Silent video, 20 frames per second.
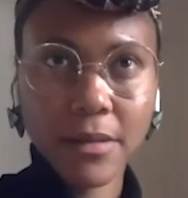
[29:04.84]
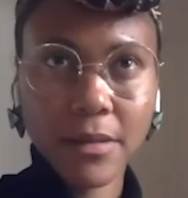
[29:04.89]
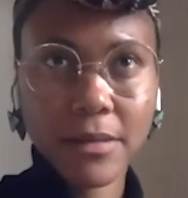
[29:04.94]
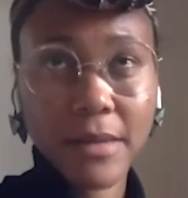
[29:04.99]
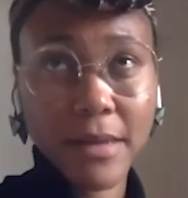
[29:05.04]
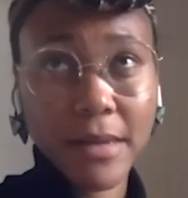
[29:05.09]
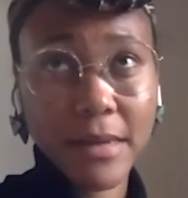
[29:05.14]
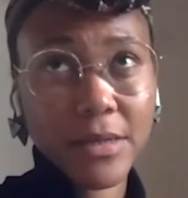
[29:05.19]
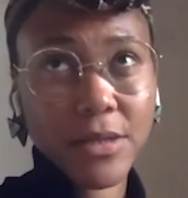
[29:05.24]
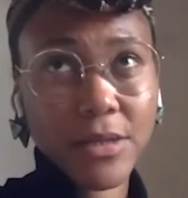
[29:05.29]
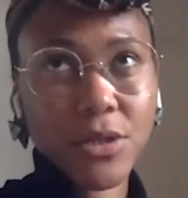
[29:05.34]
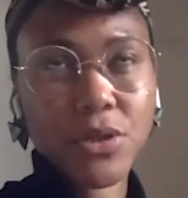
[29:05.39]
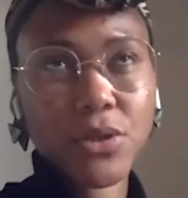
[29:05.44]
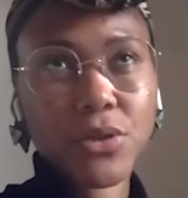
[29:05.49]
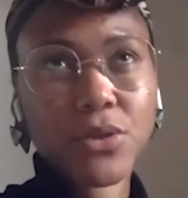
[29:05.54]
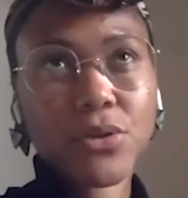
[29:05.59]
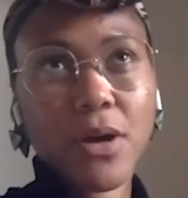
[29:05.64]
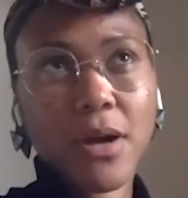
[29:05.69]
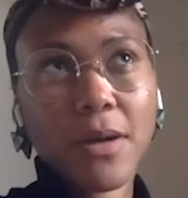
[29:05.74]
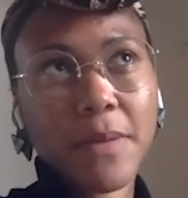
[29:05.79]
Yeah,
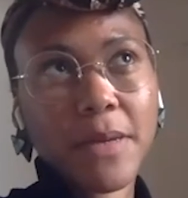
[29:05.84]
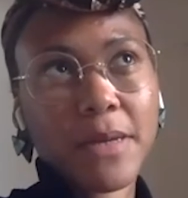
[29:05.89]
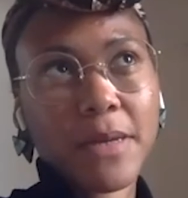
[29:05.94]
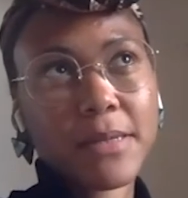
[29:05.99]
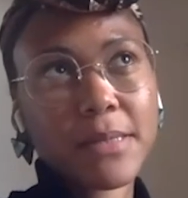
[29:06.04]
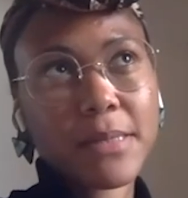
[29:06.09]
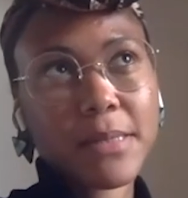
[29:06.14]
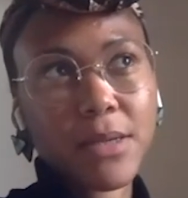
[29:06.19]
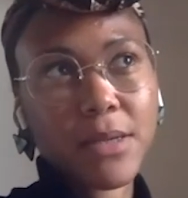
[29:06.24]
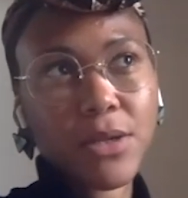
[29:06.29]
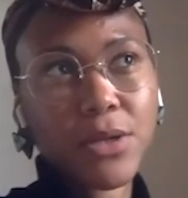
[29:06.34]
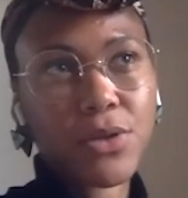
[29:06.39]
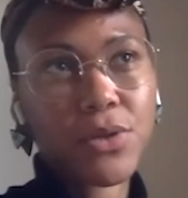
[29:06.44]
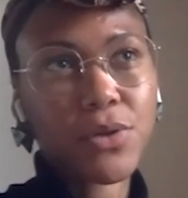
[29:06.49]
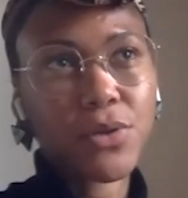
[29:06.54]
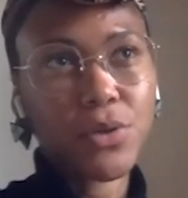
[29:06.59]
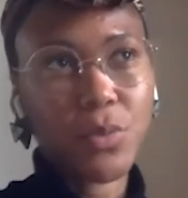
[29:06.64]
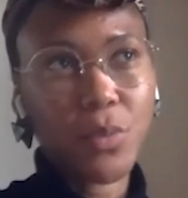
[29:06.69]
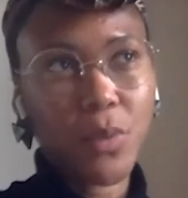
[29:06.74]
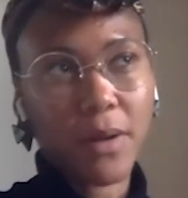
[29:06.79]
sure. I mean, it's a
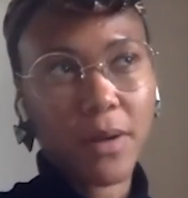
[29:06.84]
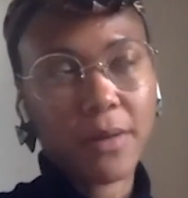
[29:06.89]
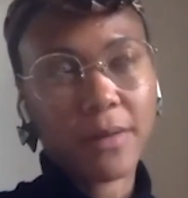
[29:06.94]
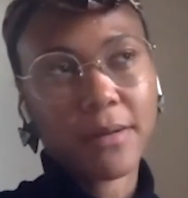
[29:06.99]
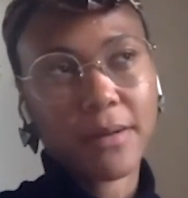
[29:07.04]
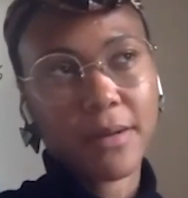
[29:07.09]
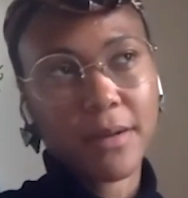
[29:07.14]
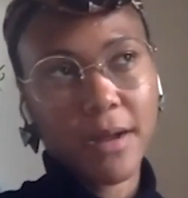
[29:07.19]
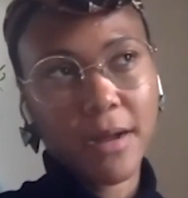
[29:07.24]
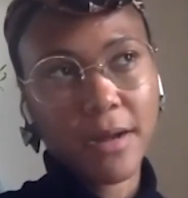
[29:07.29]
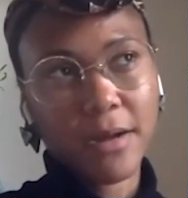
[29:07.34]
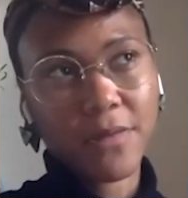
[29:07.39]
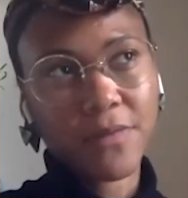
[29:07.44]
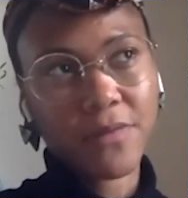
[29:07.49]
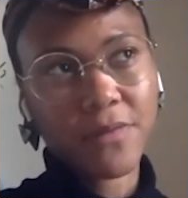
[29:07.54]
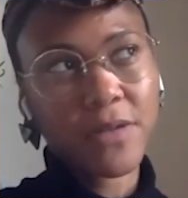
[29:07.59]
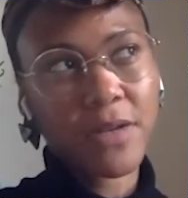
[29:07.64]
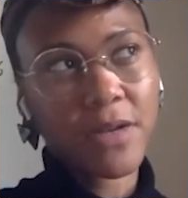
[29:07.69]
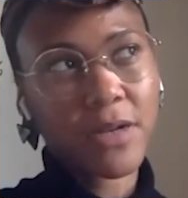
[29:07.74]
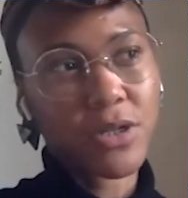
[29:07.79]
huge one. I kind of
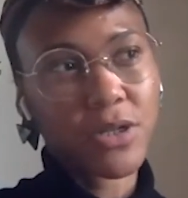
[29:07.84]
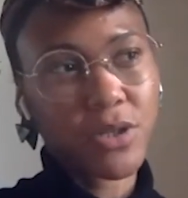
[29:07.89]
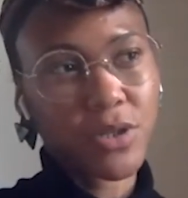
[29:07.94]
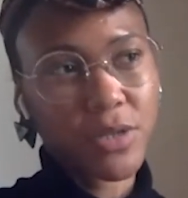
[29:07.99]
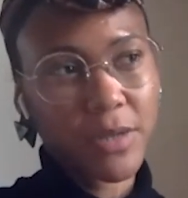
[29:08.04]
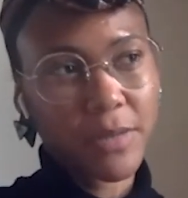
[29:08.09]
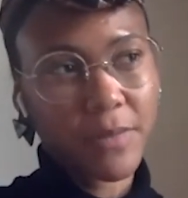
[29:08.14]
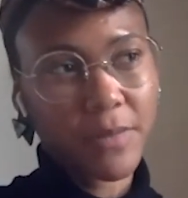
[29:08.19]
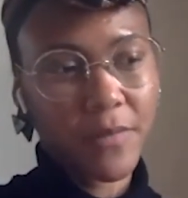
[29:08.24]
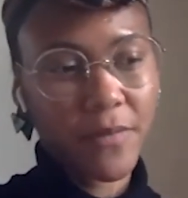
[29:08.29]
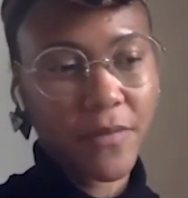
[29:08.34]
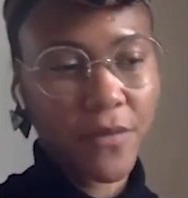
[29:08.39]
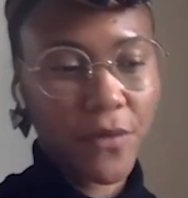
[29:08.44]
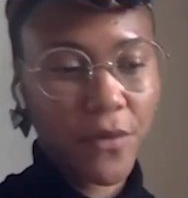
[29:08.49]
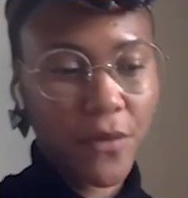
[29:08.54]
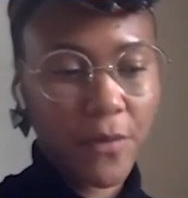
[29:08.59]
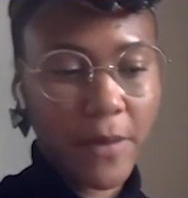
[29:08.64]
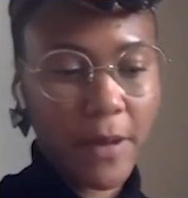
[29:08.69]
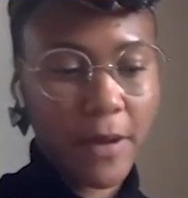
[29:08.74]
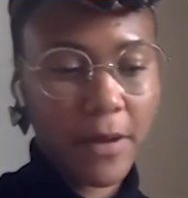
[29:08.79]
touched on it
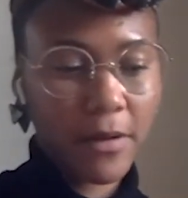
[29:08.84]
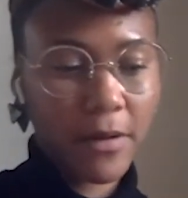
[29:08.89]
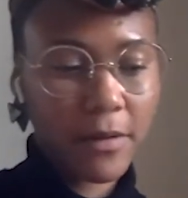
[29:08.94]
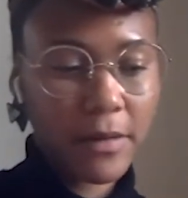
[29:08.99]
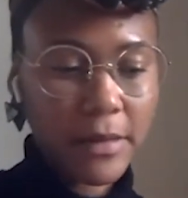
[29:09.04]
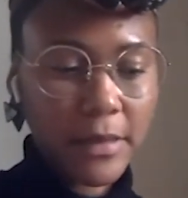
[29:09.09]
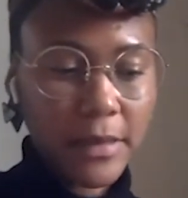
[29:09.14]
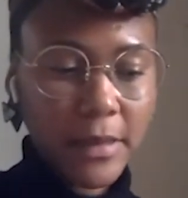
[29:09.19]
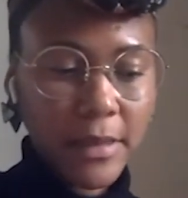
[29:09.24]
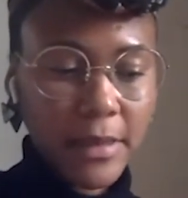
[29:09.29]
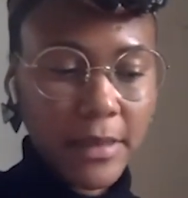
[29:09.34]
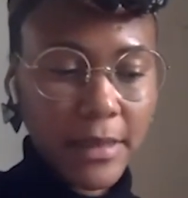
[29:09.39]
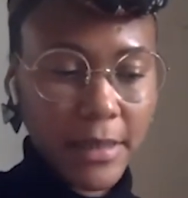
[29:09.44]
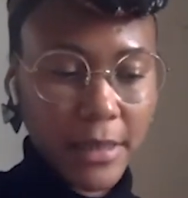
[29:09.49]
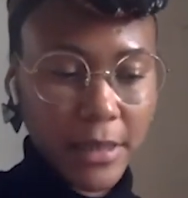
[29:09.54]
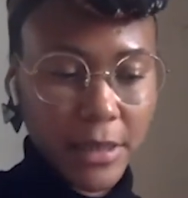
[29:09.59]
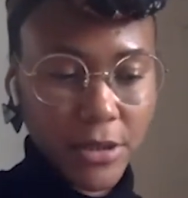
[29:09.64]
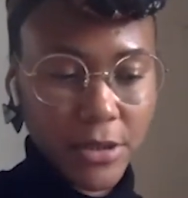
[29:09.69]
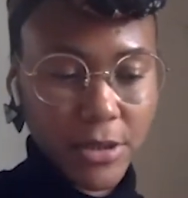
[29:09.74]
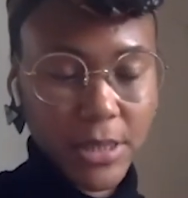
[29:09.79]
before about
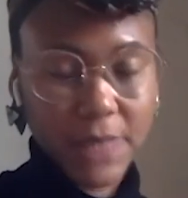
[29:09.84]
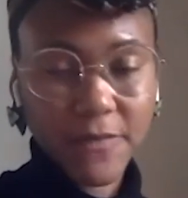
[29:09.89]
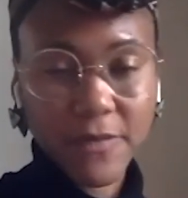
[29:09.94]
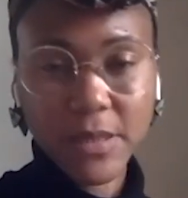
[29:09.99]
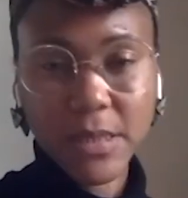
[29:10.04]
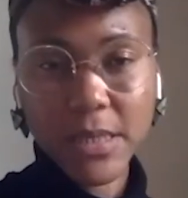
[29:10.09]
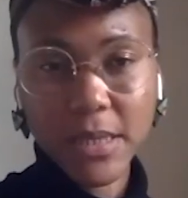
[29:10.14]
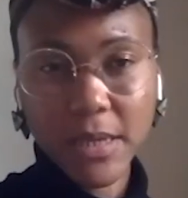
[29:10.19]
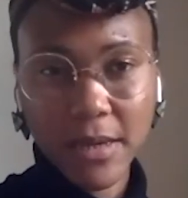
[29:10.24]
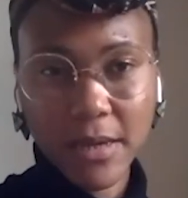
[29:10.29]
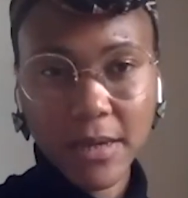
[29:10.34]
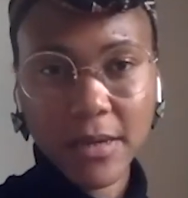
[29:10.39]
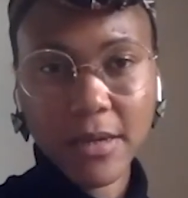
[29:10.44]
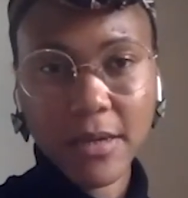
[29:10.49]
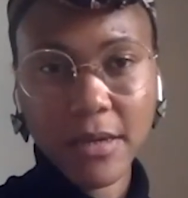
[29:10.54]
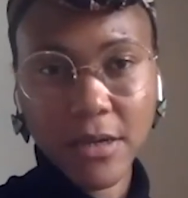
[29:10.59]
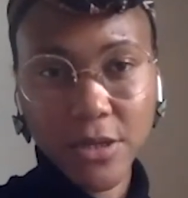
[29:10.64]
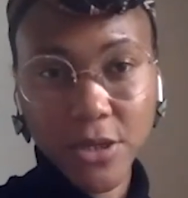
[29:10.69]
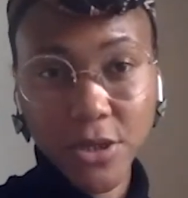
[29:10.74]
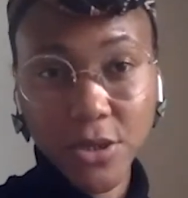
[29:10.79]
inclusivity,
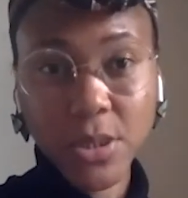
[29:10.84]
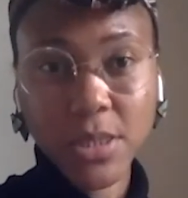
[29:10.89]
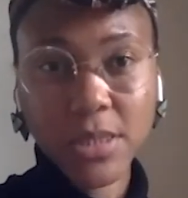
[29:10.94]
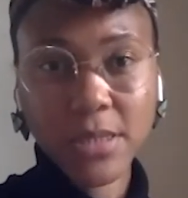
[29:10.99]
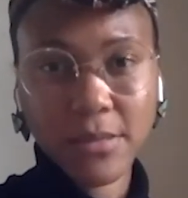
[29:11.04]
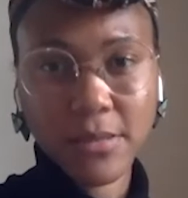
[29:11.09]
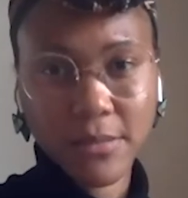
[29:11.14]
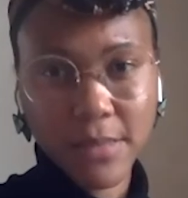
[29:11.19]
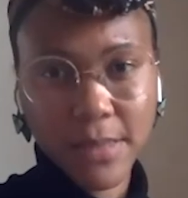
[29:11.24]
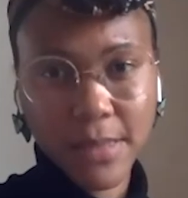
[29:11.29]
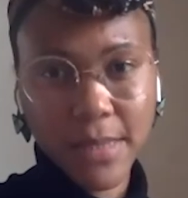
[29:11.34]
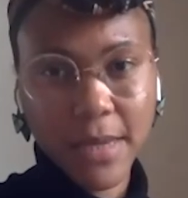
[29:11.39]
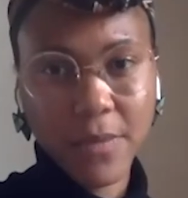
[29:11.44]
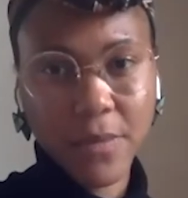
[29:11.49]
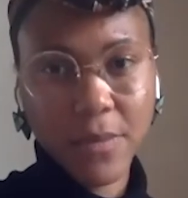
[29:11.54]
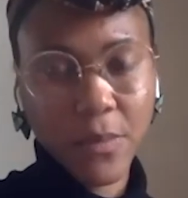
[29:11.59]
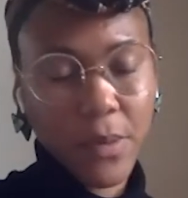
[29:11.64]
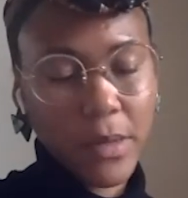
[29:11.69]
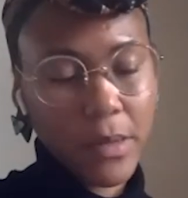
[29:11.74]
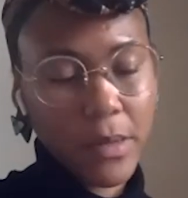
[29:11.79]
including
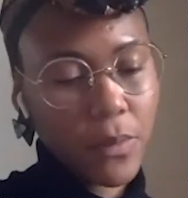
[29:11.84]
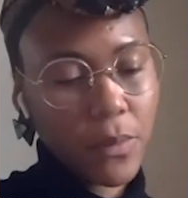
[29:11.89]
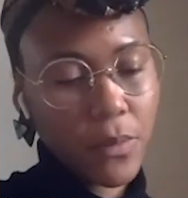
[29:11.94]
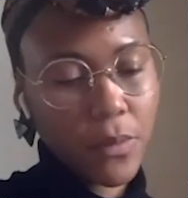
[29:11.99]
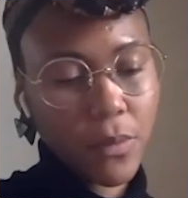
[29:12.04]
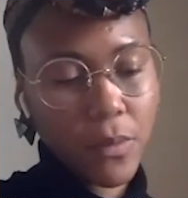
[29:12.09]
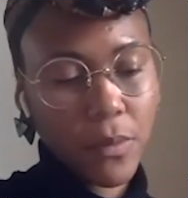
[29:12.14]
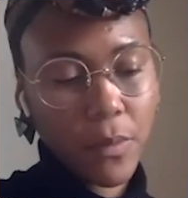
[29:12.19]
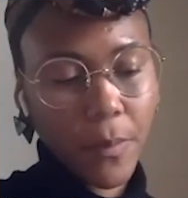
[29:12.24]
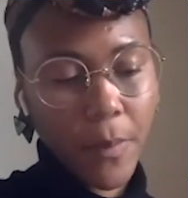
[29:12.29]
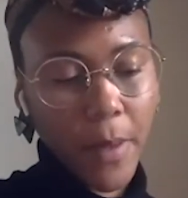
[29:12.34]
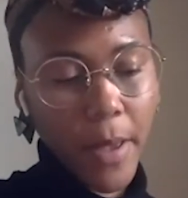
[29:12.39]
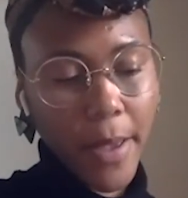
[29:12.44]
disabled people.